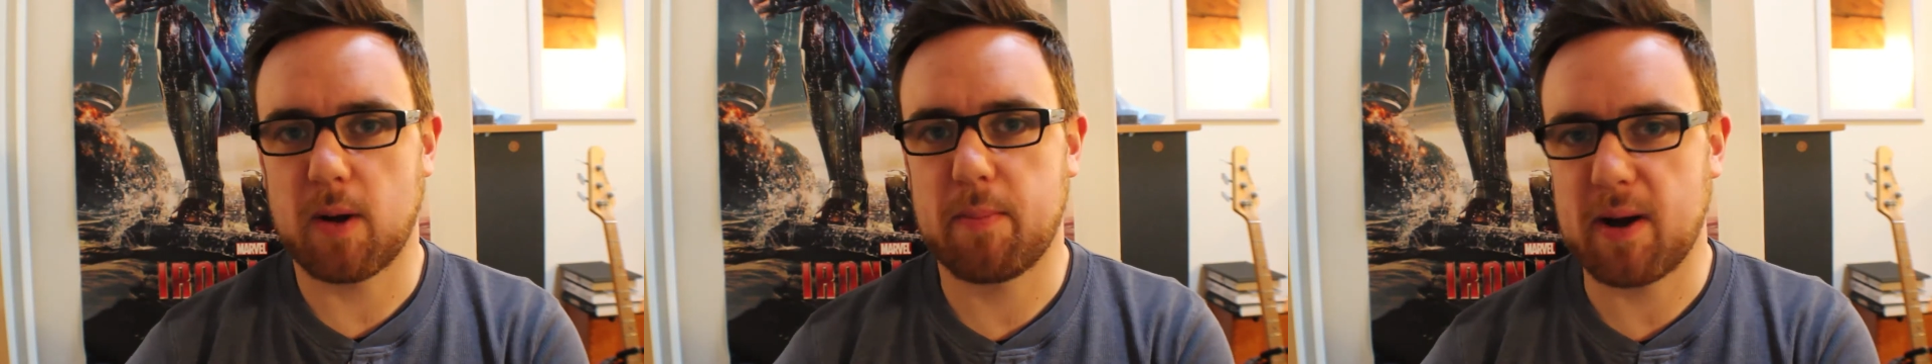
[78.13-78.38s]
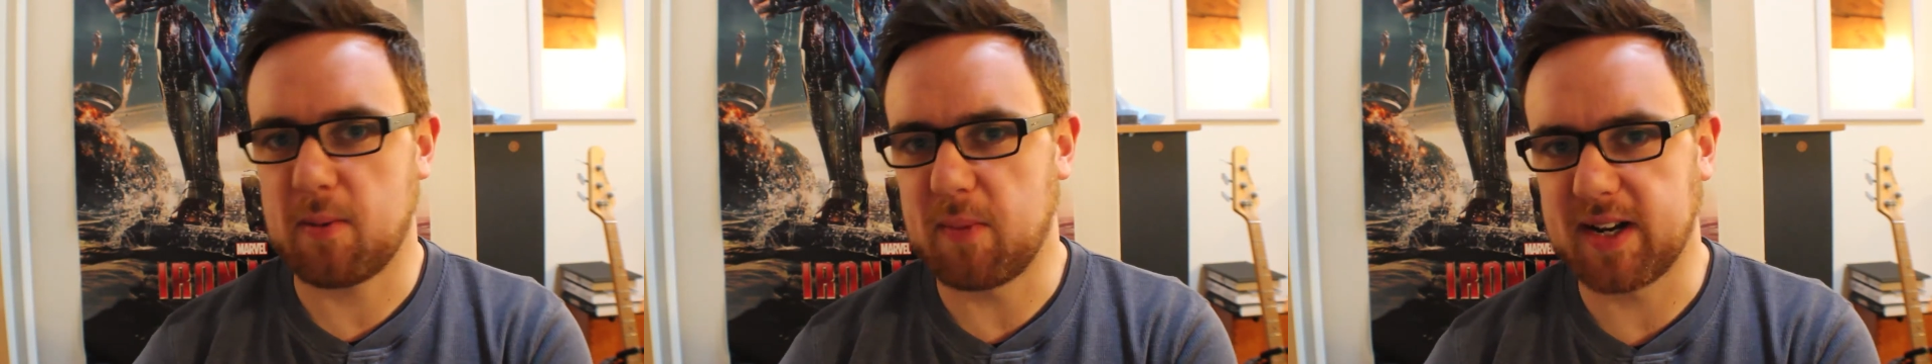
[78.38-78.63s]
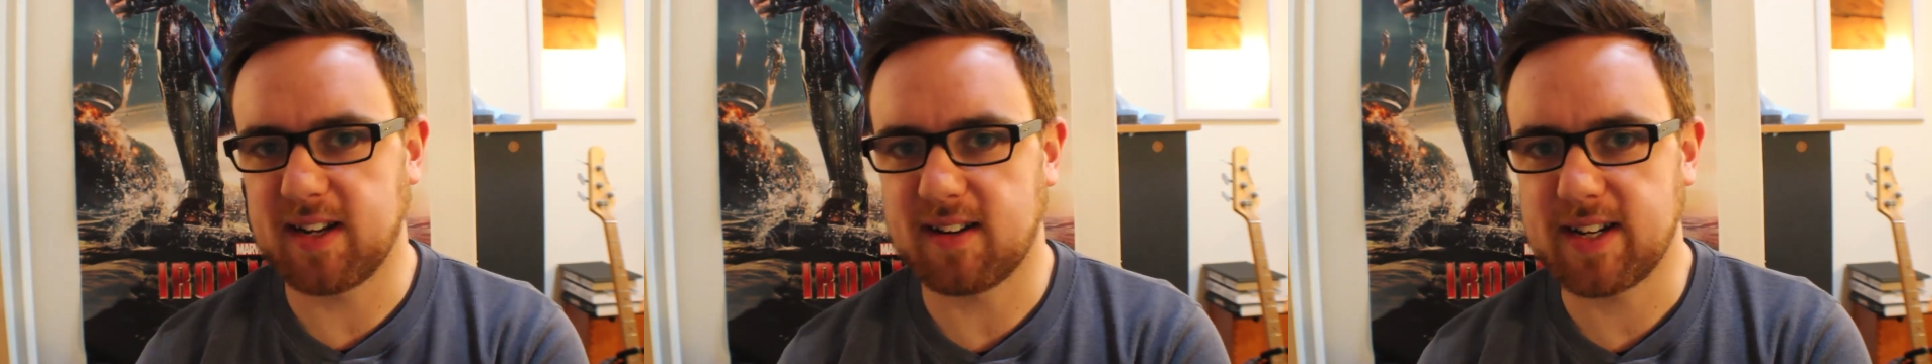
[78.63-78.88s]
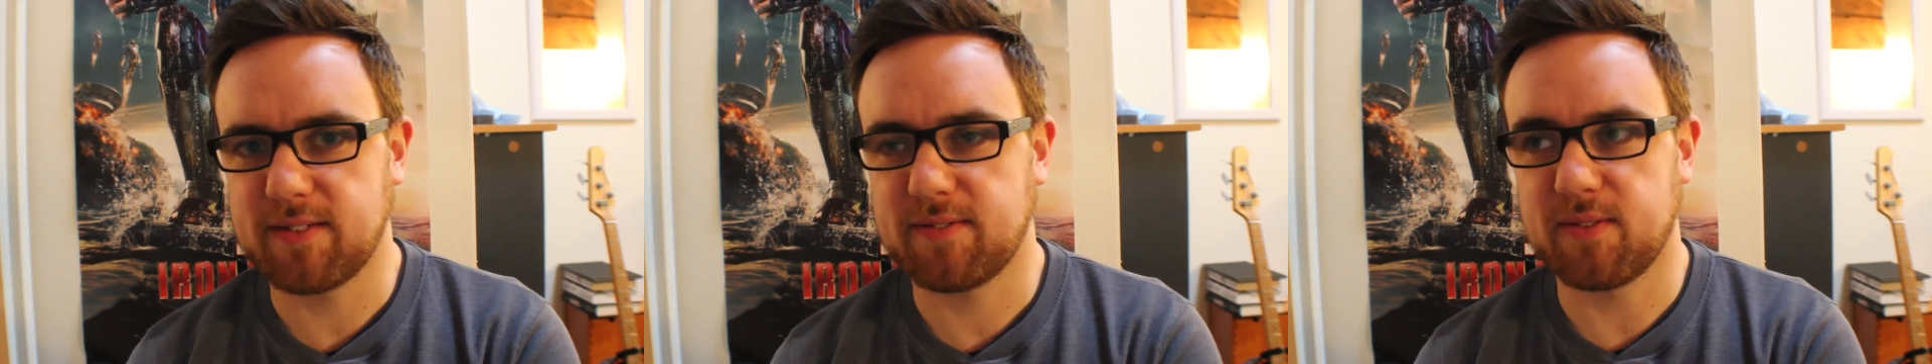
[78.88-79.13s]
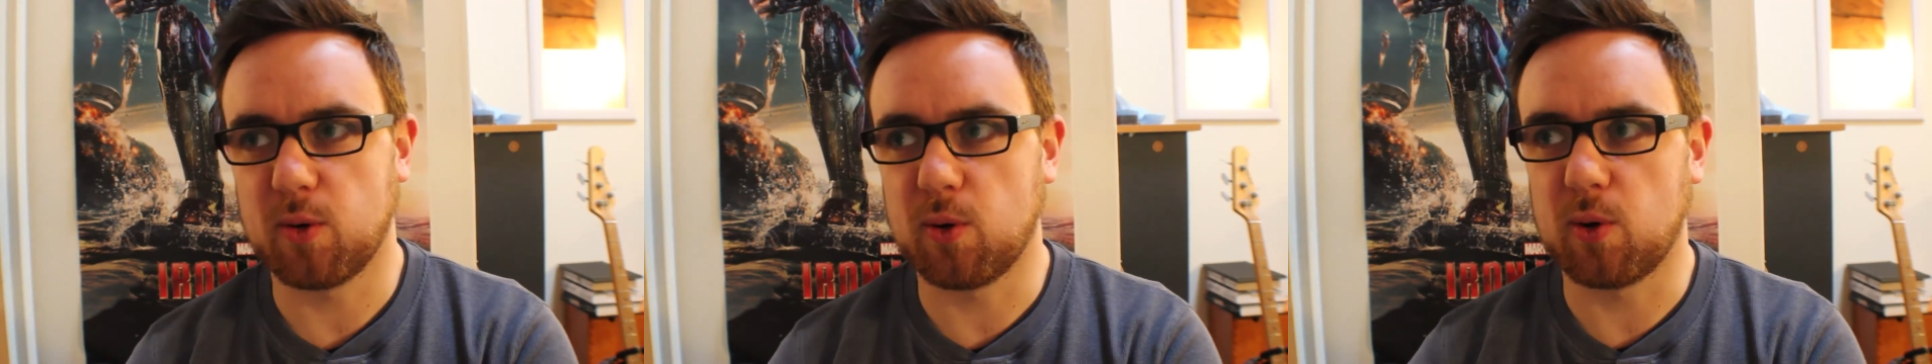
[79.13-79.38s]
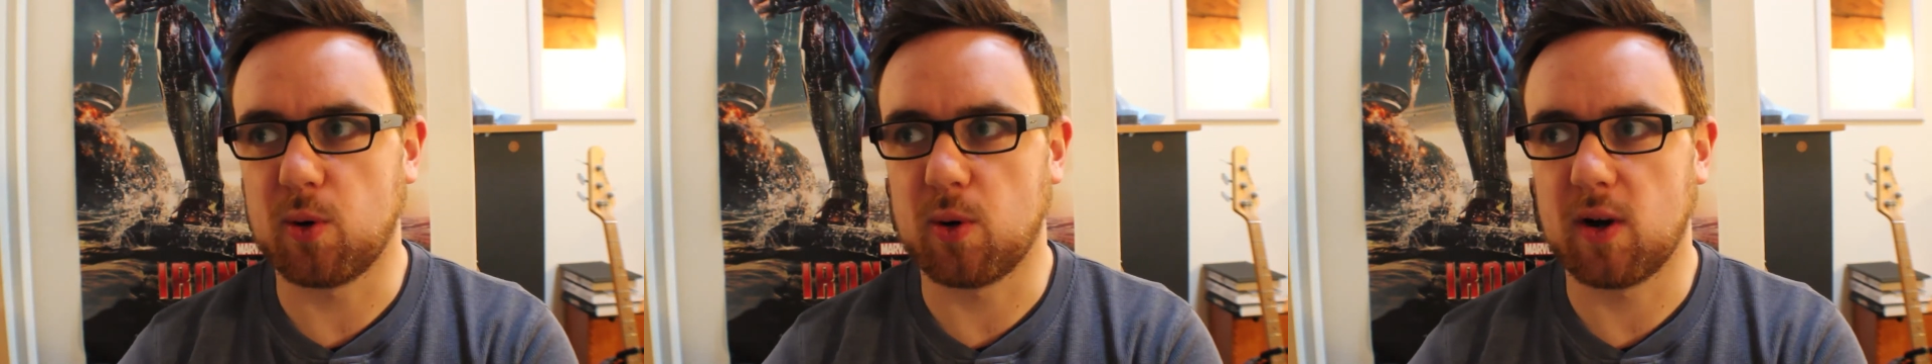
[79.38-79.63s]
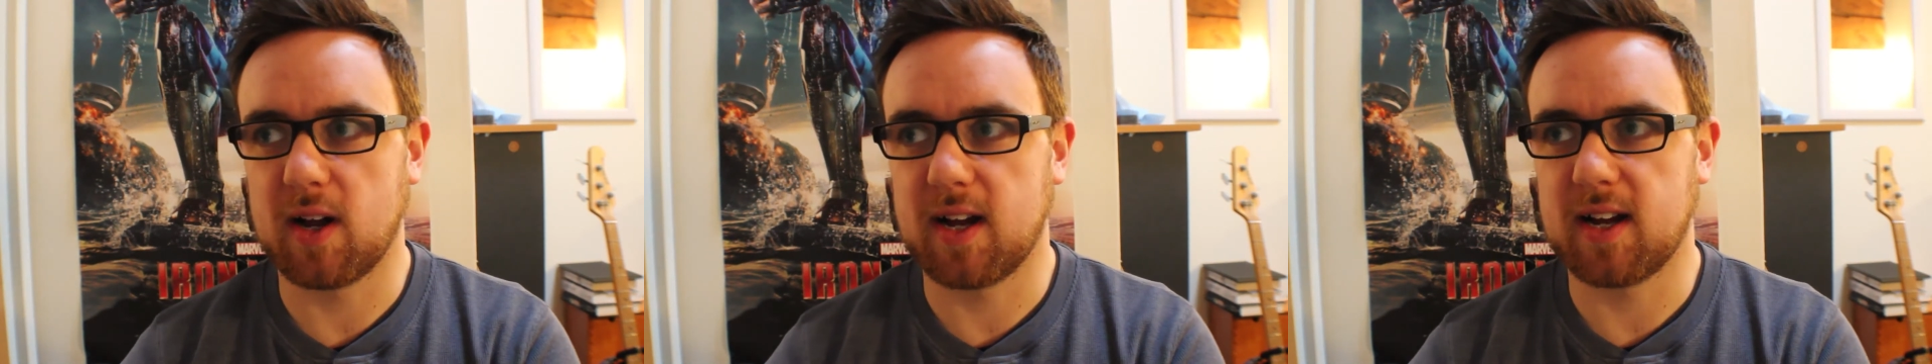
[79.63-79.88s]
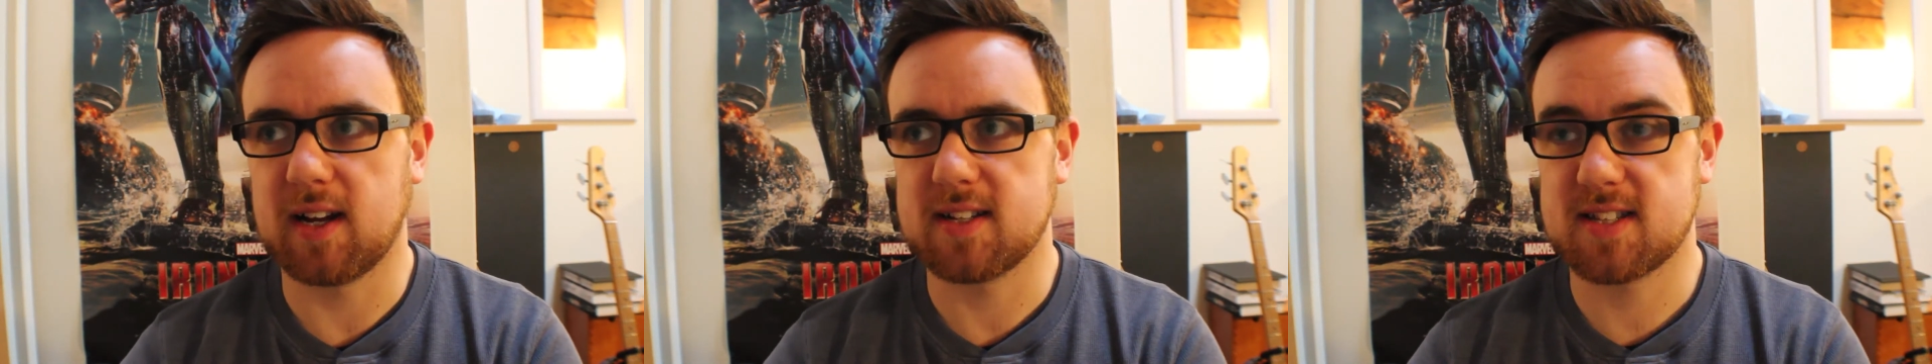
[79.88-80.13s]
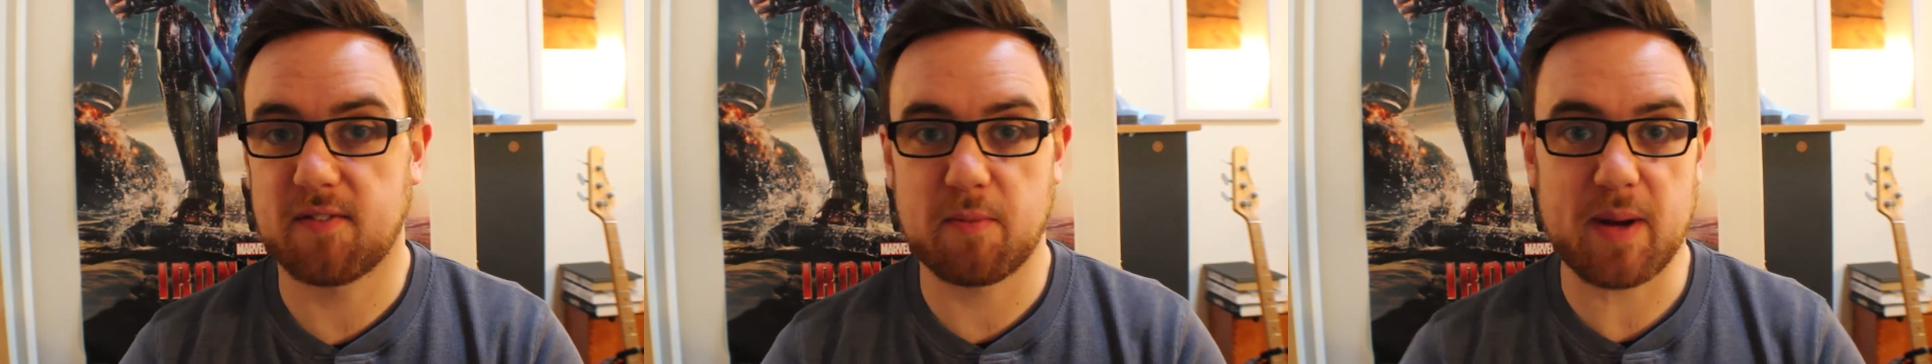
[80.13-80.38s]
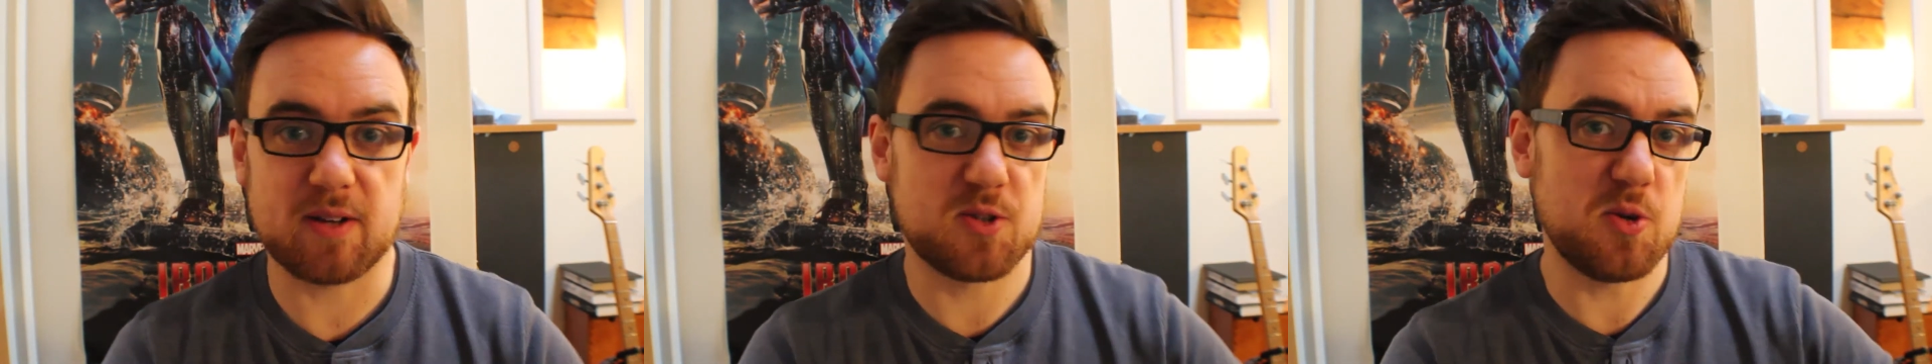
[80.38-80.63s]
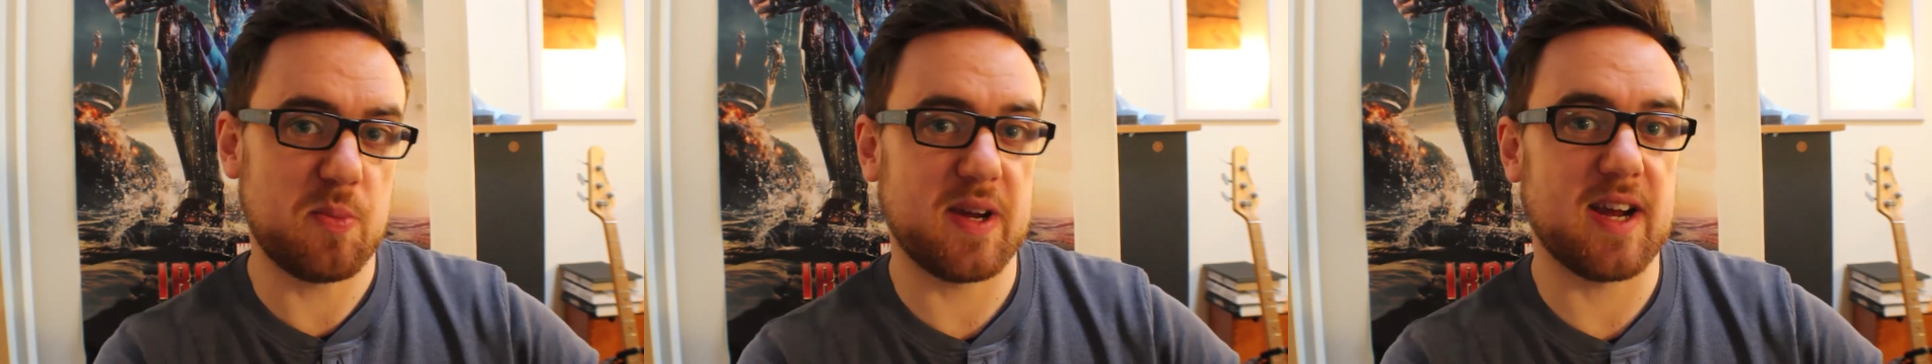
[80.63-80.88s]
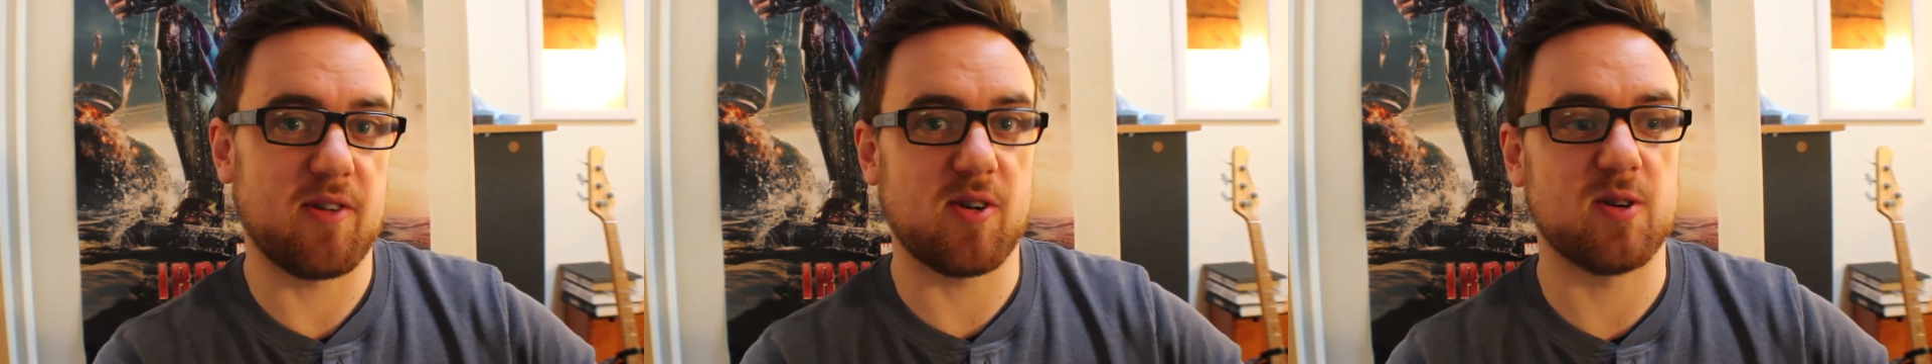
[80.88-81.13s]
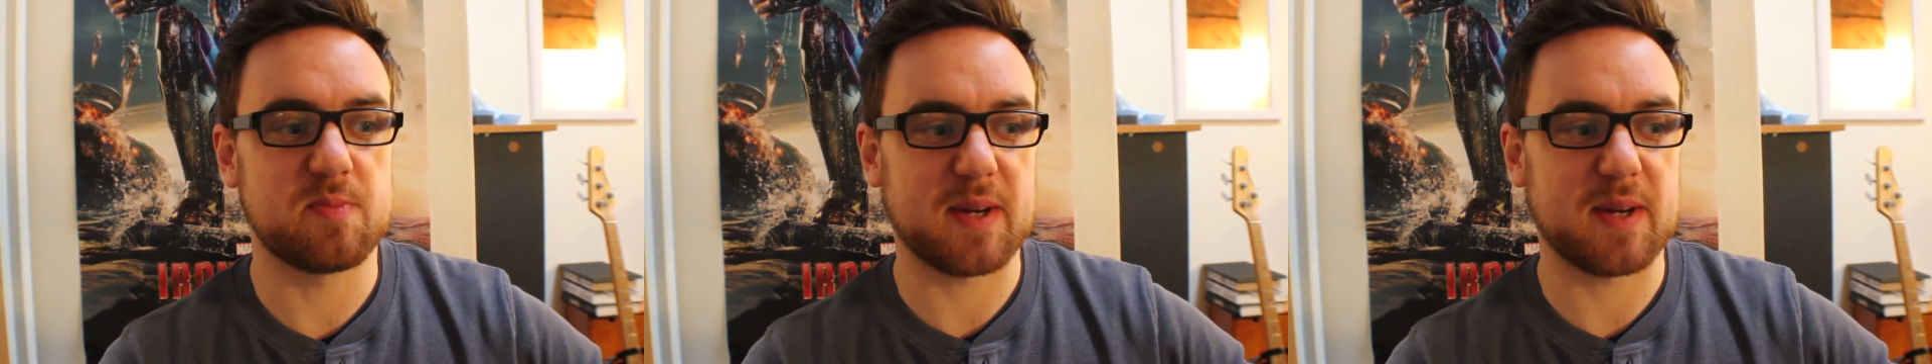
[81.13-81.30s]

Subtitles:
about my life or stuff about superheroes,